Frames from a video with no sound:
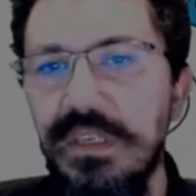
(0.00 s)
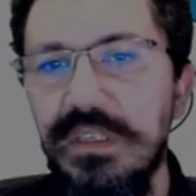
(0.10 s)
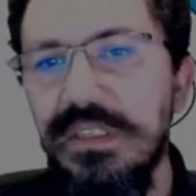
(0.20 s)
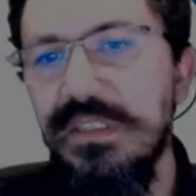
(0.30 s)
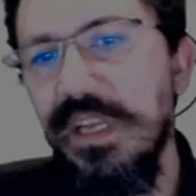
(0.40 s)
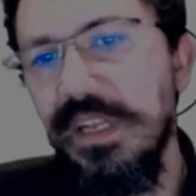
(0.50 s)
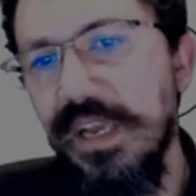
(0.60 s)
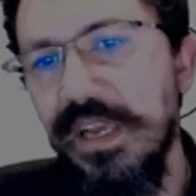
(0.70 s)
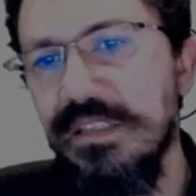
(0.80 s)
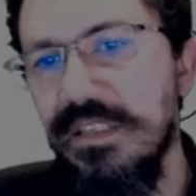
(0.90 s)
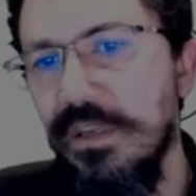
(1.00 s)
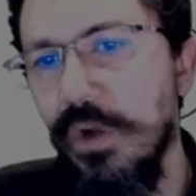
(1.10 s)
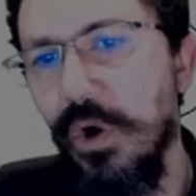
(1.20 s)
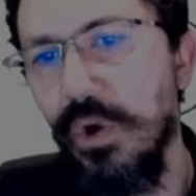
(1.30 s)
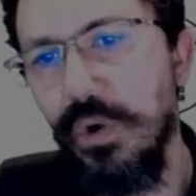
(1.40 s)
this DNA gets
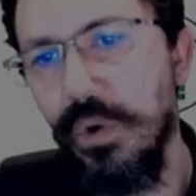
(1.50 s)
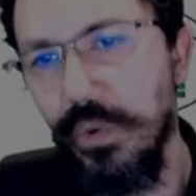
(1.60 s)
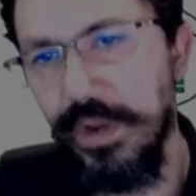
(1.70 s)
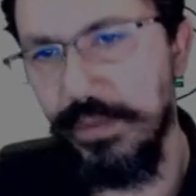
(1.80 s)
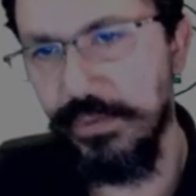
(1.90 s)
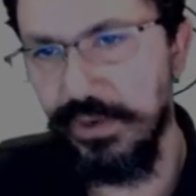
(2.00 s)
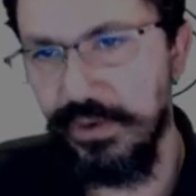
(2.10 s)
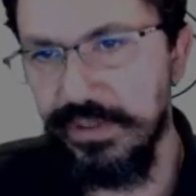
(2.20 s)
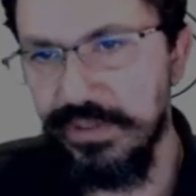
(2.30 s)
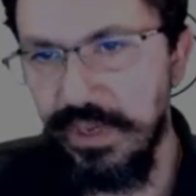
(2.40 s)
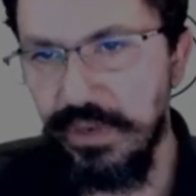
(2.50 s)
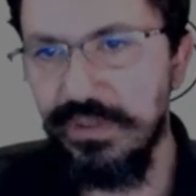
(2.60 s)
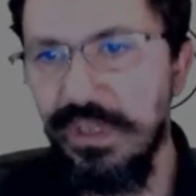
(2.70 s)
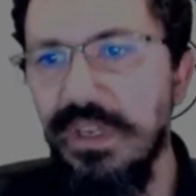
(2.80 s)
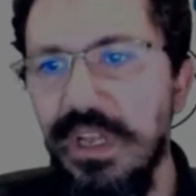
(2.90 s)
in all embryonic
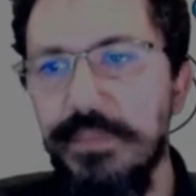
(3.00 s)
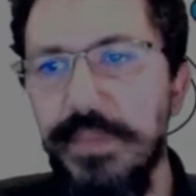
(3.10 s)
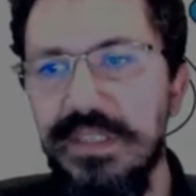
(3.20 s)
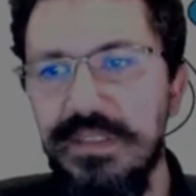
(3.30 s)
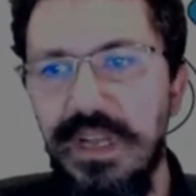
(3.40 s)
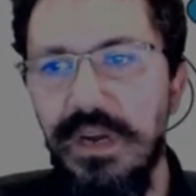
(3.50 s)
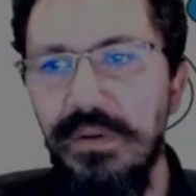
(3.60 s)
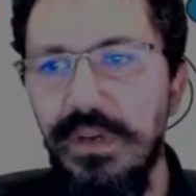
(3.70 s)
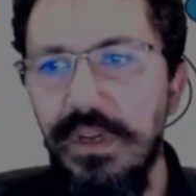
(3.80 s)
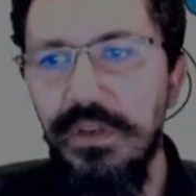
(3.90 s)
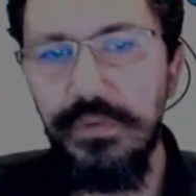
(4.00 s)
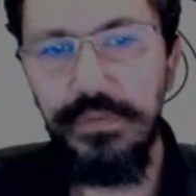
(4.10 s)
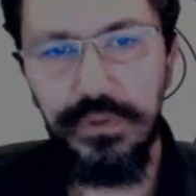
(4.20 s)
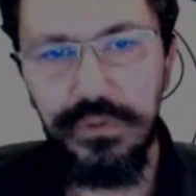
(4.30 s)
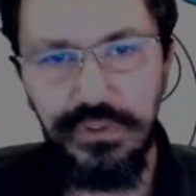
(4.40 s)
cells and gets passed down to future